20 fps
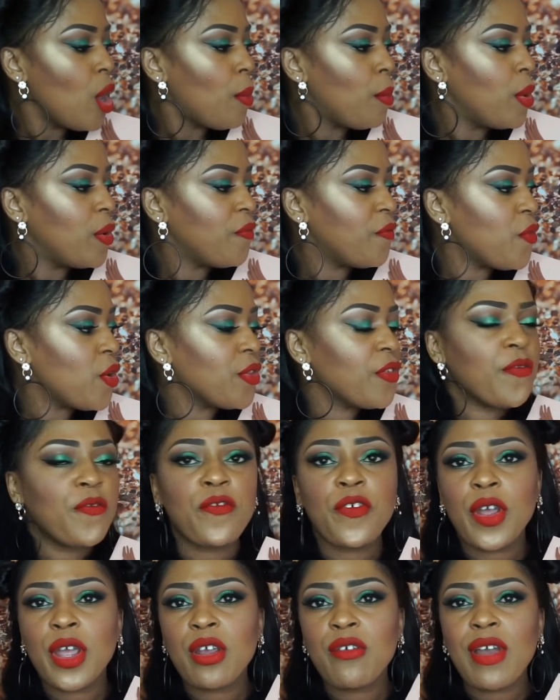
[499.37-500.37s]
But for the
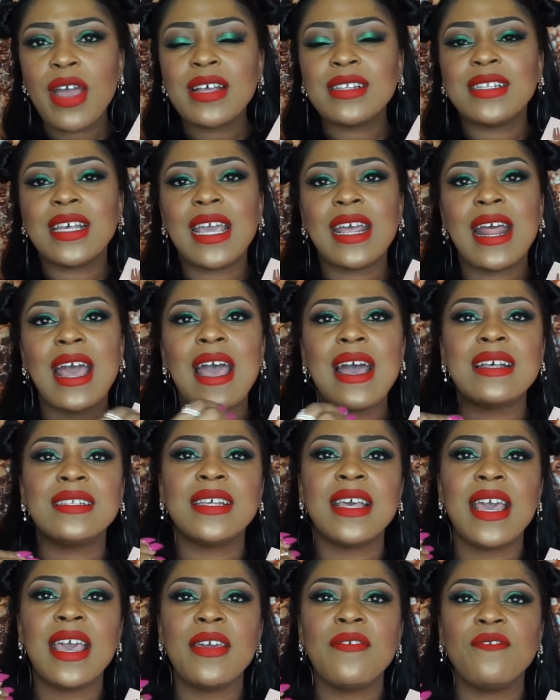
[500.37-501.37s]
fragrance, it has
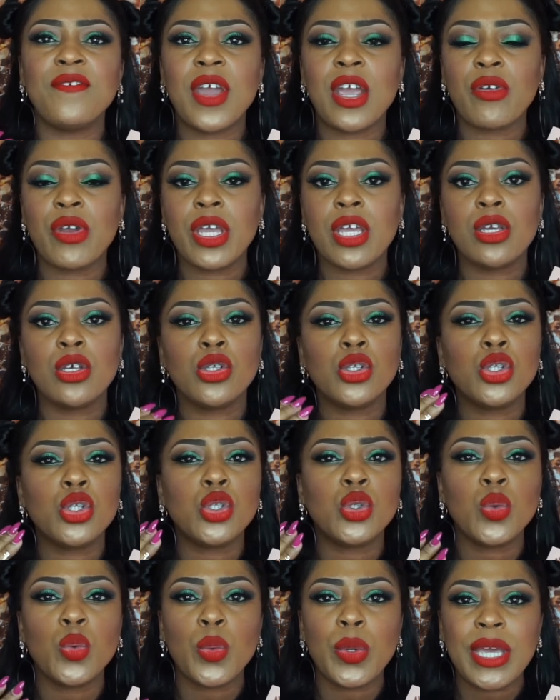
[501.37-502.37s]
a very
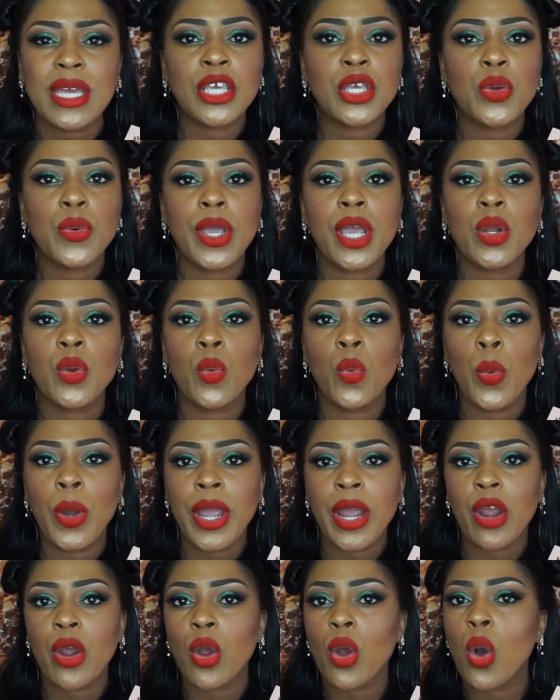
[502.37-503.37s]
sweet, you can
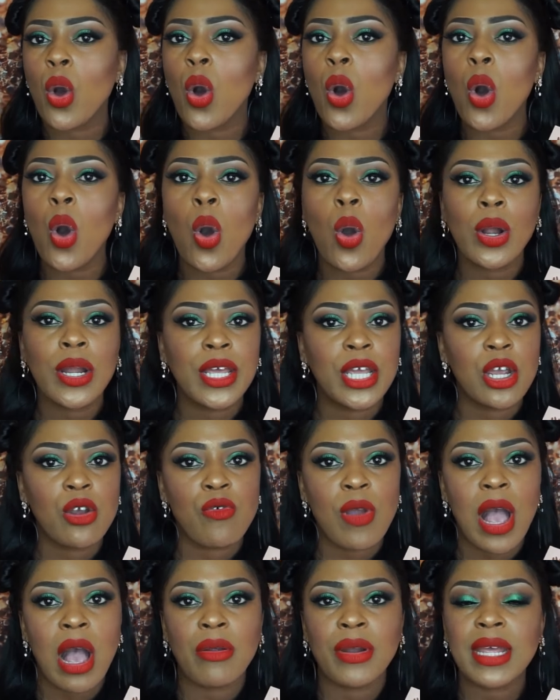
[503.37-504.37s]
wear all year
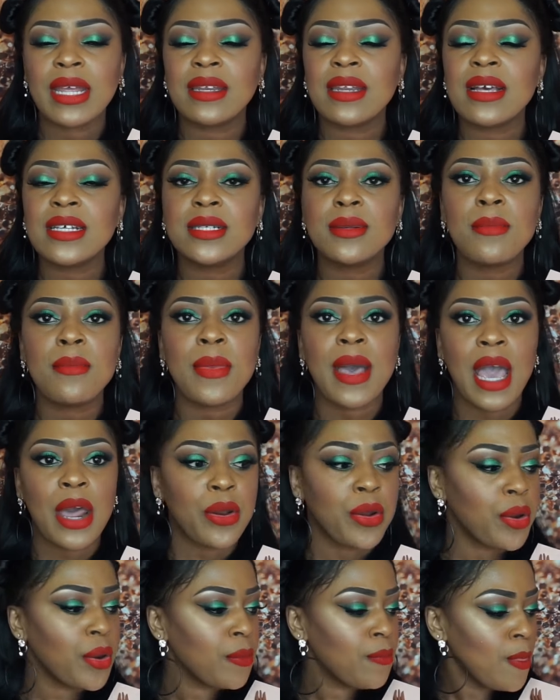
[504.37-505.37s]
round. It doesn't
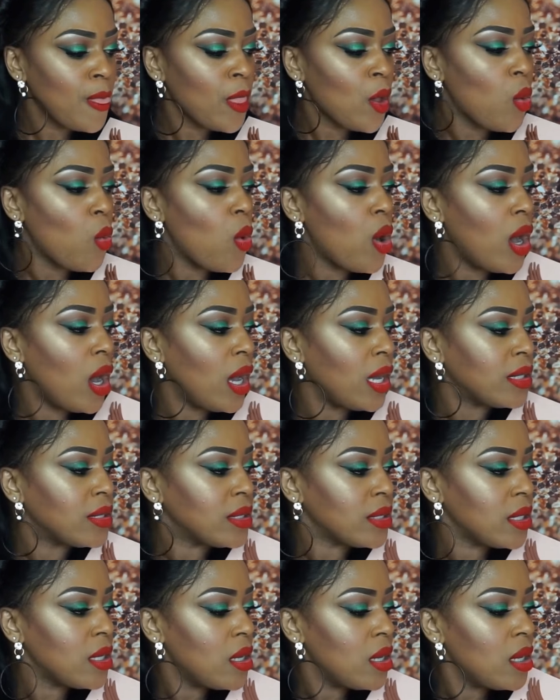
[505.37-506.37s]
matter
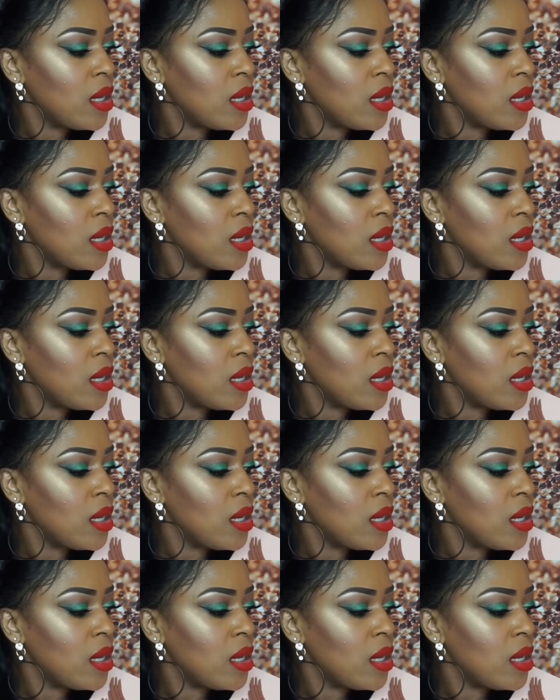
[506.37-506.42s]
what